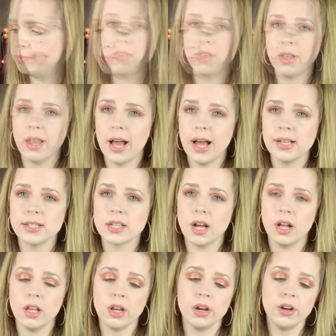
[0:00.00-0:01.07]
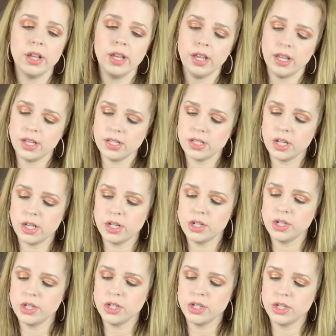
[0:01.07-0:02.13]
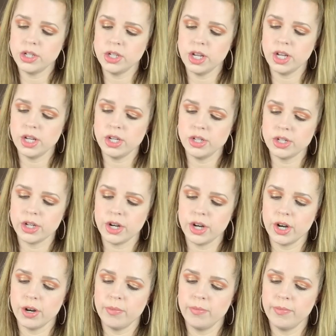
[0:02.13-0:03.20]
And the last color is Ginger.